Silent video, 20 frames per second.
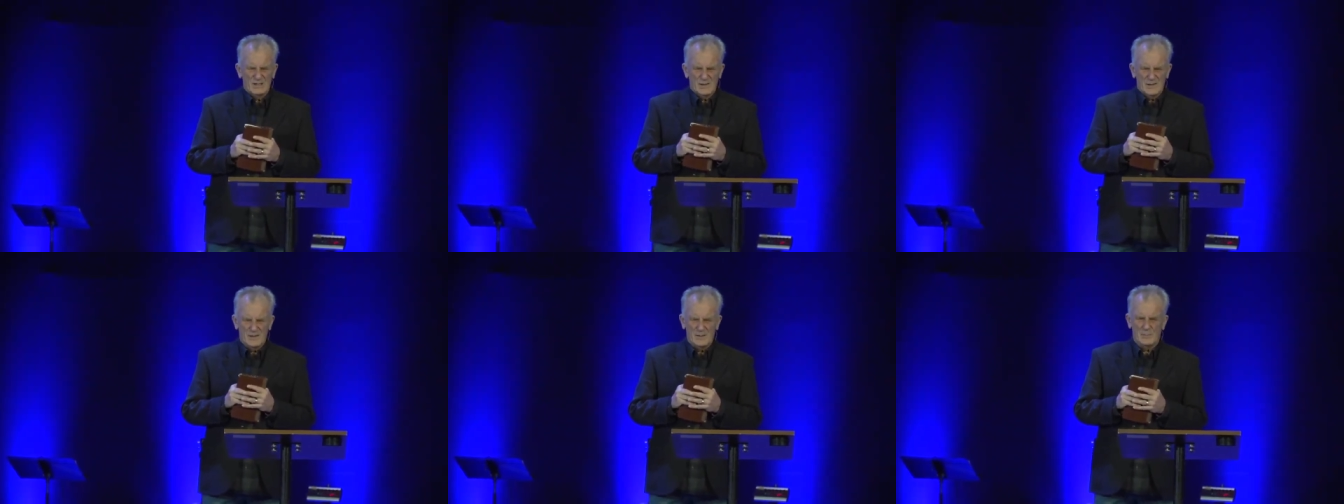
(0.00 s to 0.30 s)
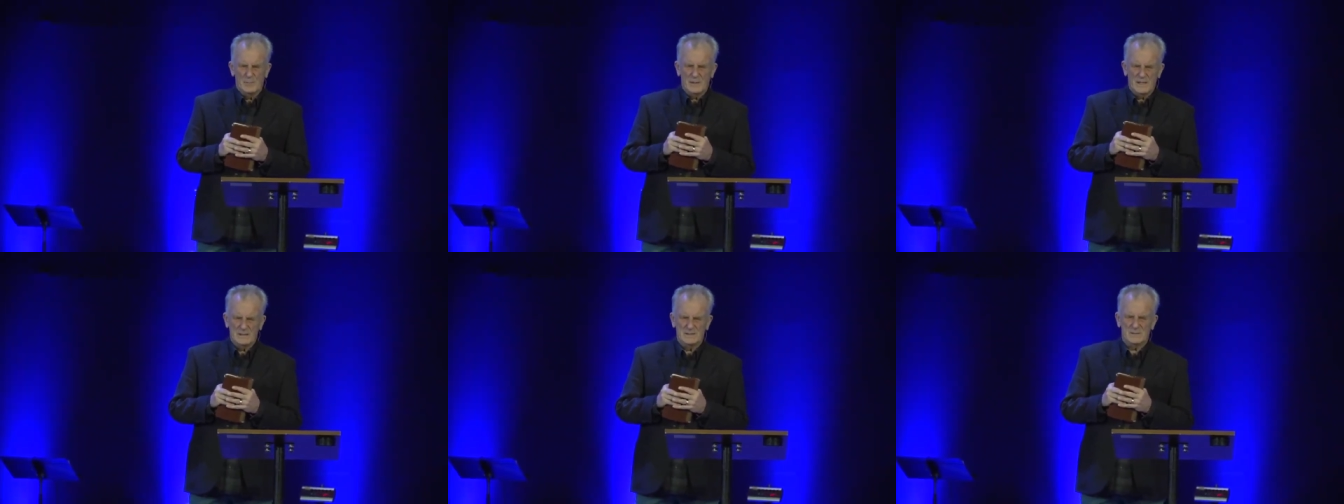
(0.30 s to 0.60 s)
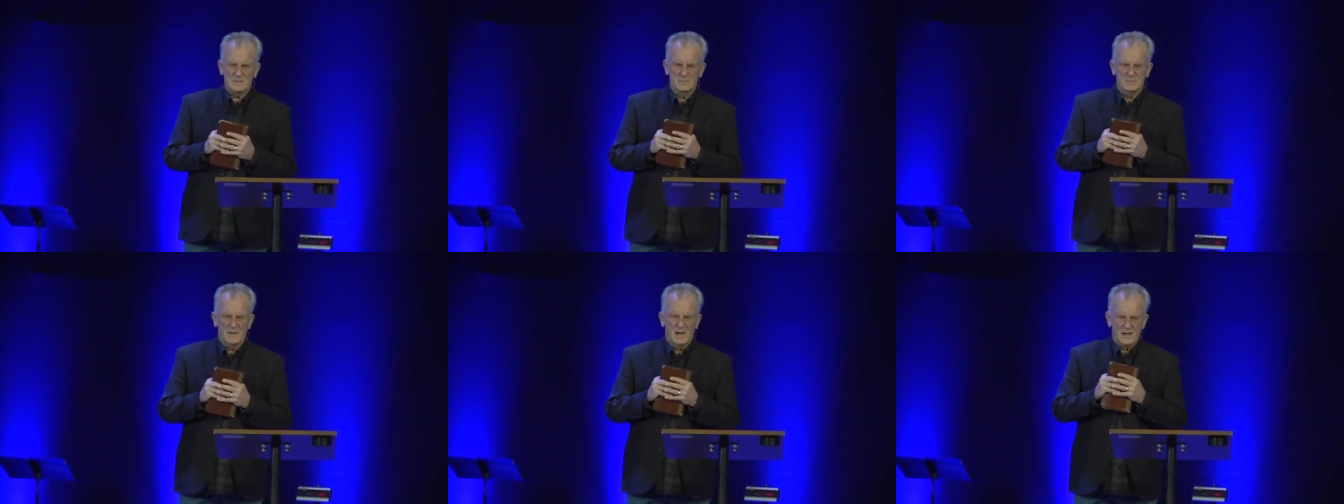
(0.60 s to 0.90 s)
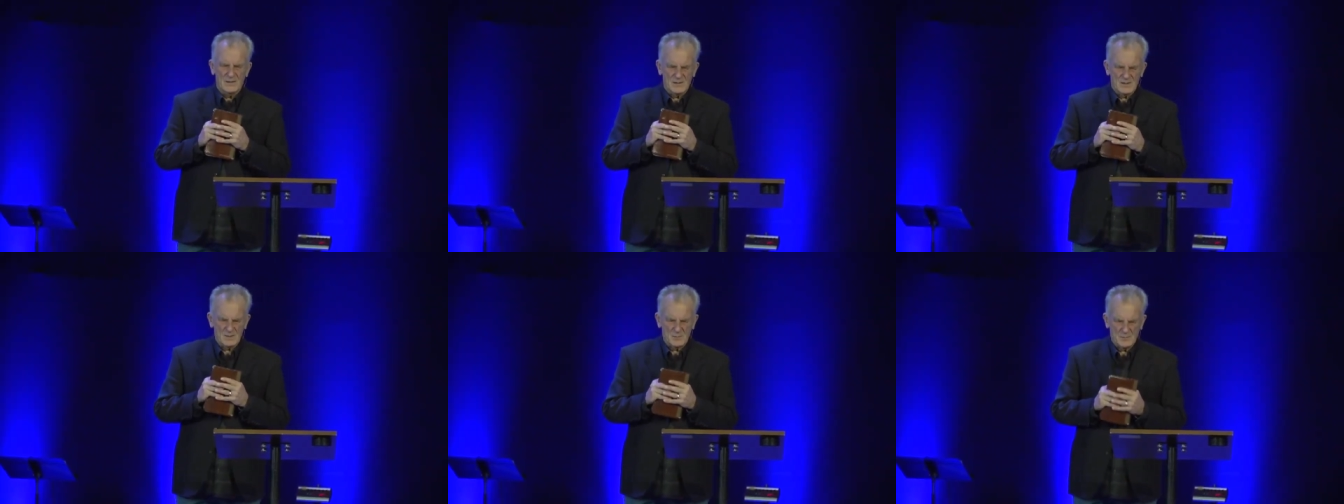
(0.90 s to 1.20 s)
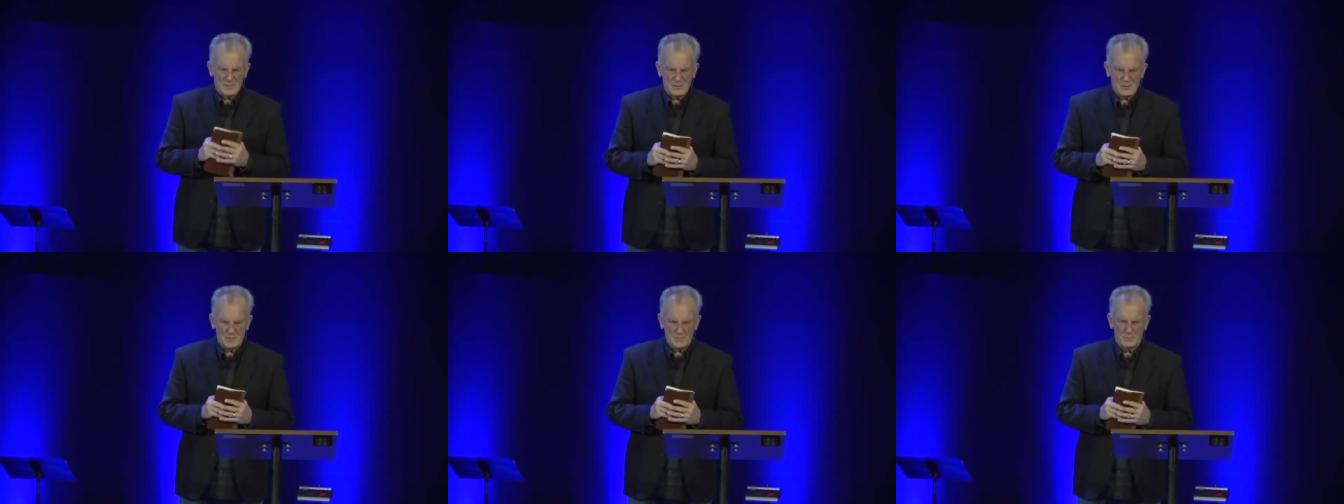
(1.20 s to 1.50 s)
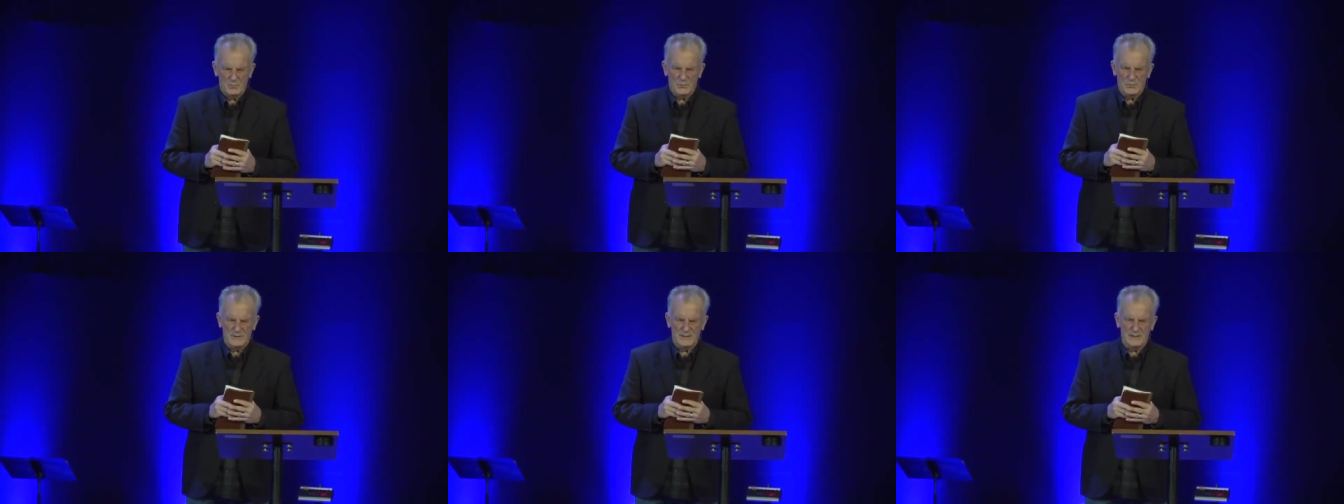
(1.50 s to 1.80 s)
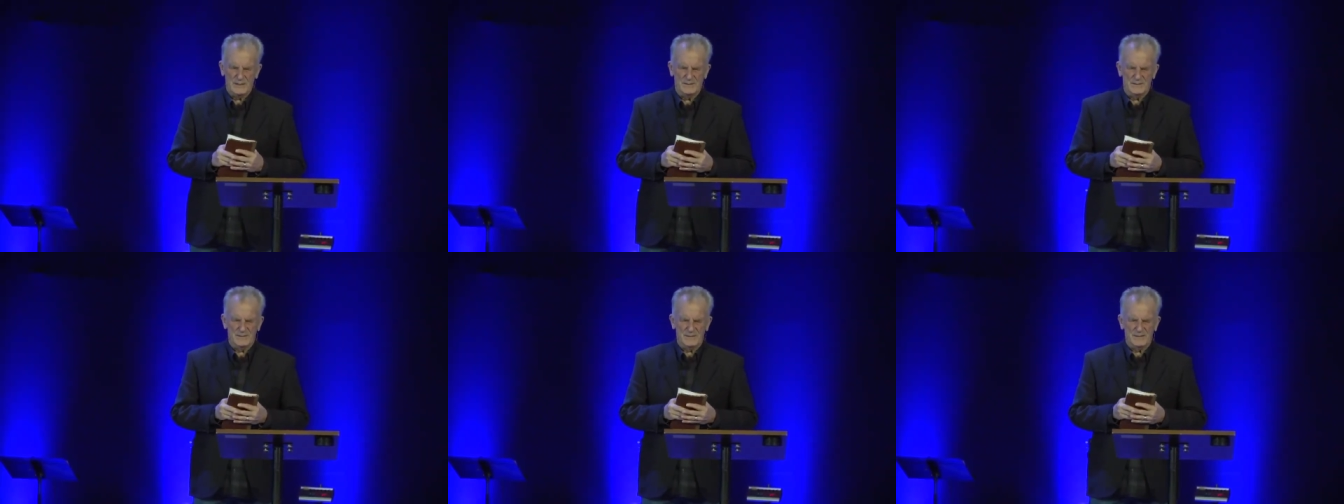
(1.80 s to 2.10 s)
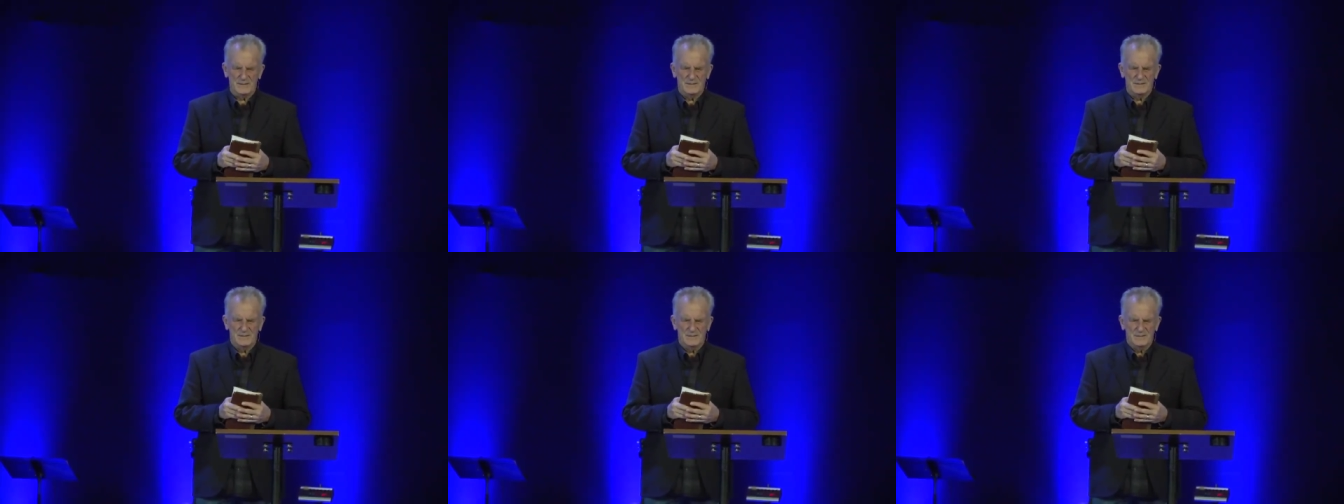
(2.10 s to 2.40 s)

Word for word: that my, our spirit breathes.